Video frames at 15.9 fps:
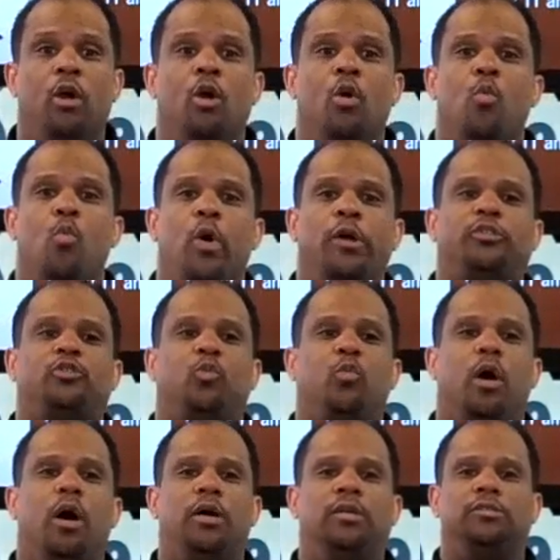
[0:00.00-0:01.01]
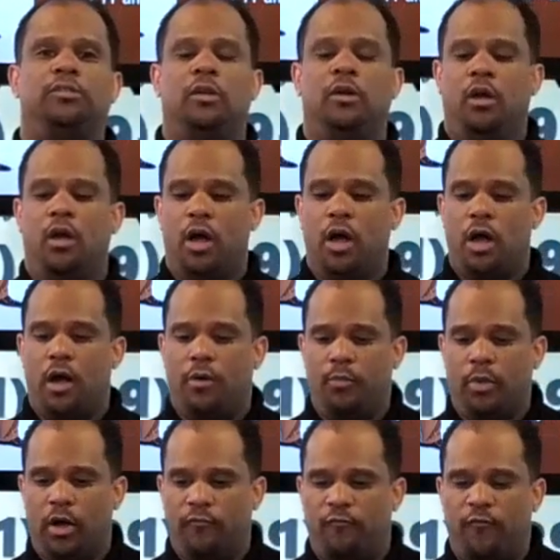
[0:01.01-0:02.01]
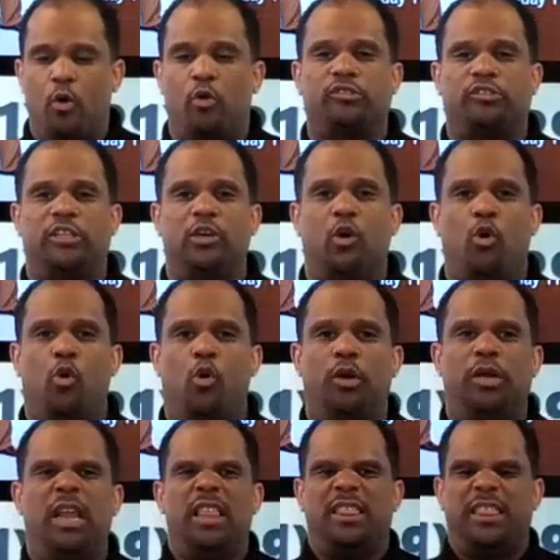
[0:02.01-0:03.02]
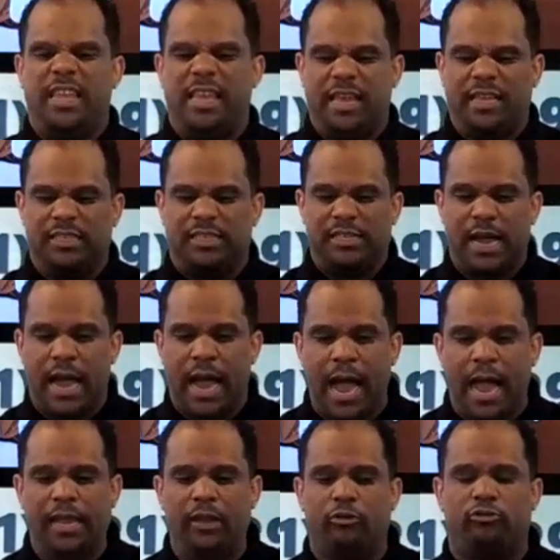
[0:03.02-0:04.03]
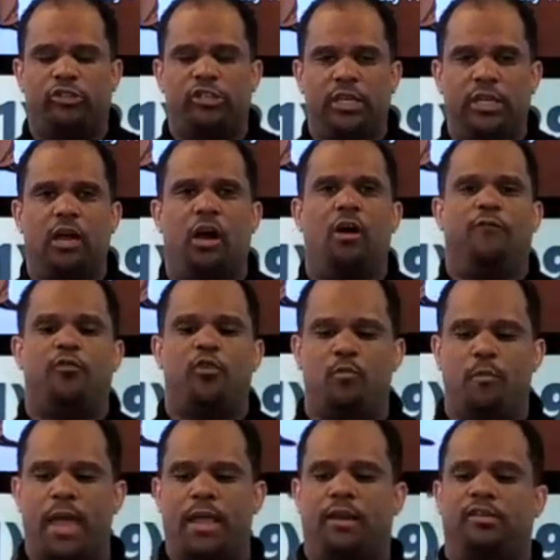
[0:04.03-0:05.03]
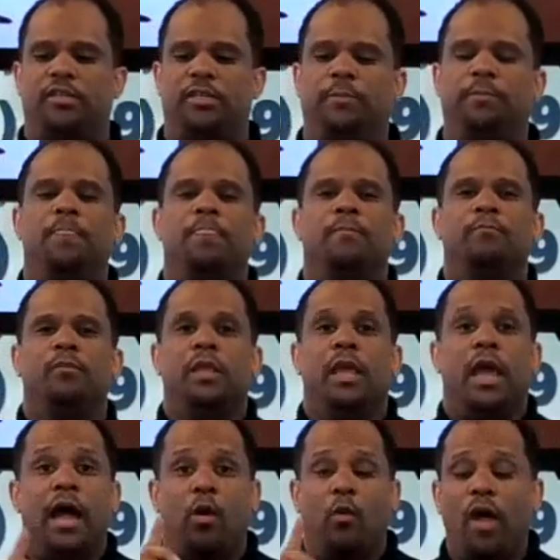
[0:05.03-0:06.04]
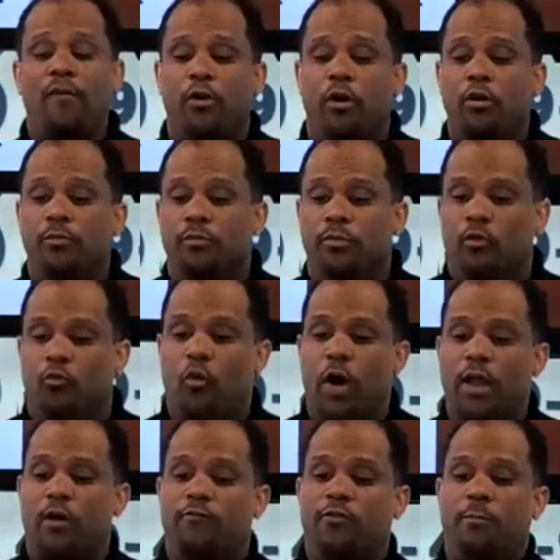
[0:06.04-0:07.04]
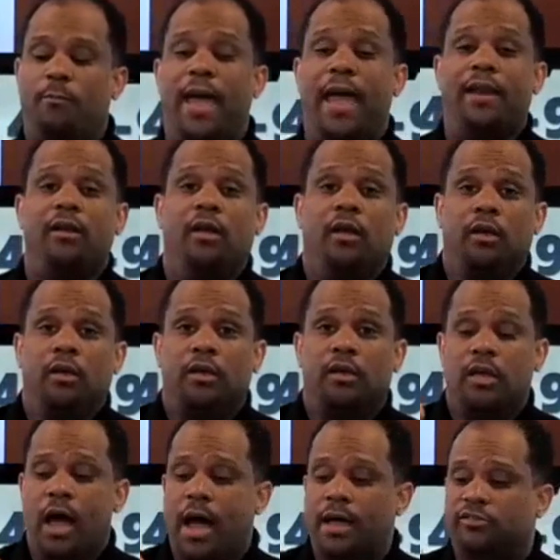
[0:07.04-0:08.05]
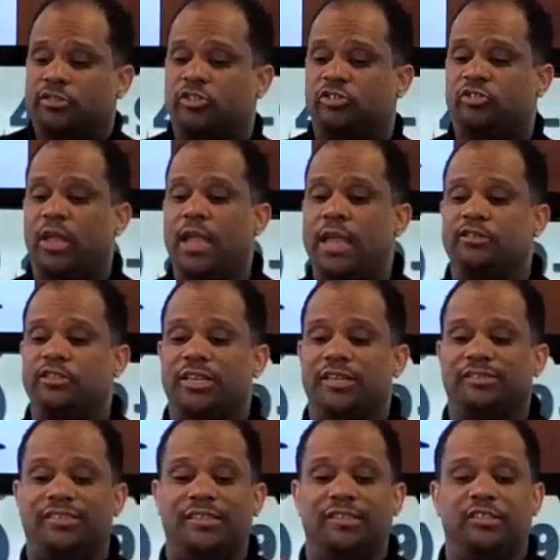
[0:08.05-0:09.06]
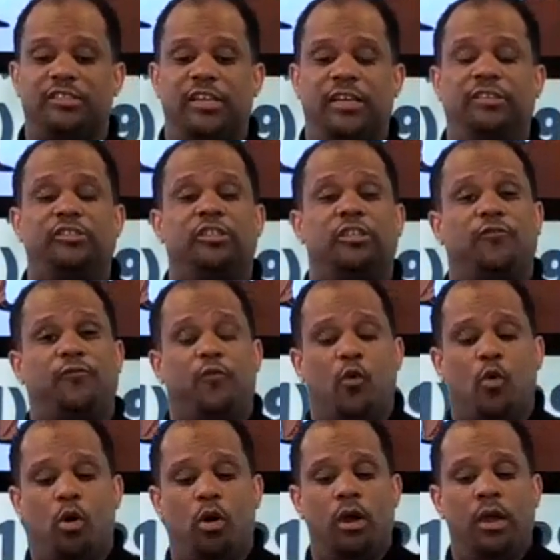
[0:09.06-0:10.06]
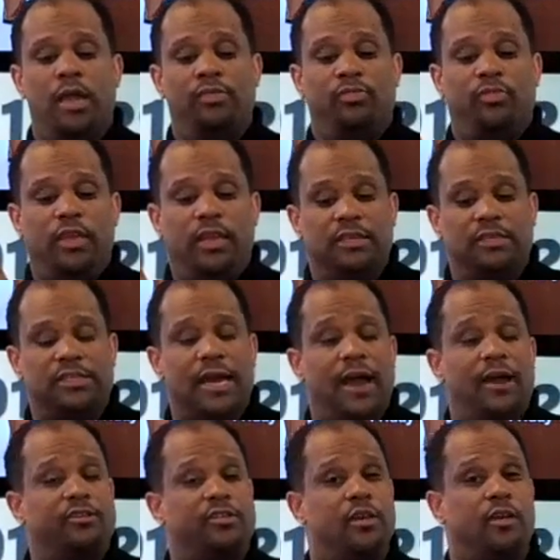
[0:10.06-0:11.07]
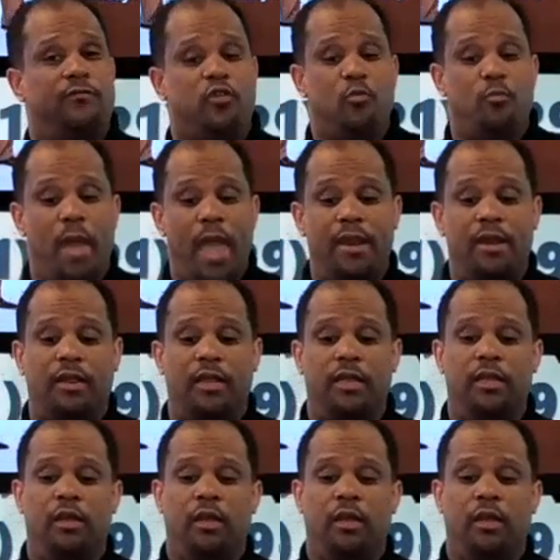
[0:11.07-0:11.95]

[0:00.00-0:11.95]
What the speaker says: which was focusing on the entirety of humanity. However, right off the bat, God states his intention for the entirety of humanity